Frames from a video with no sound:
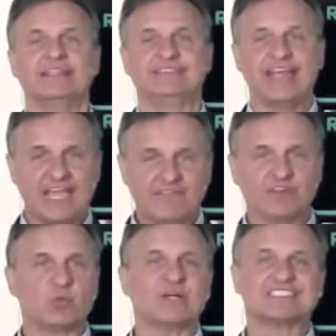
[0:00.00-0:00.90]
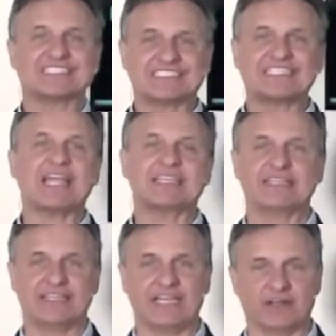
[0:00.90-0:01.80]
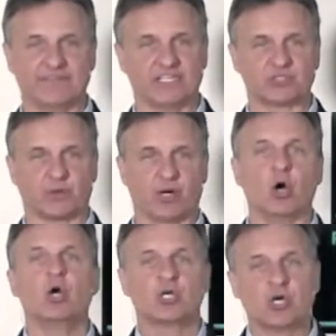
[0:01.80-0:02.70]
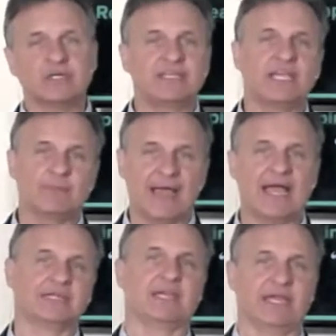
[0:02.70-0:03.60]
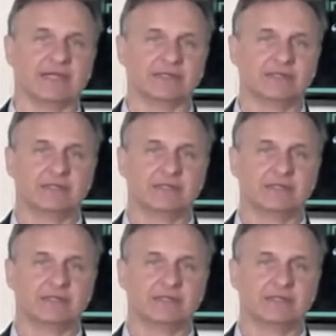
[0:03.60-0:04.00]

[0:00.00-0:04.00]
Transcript: David was the second king of Israel. Good king, bad king?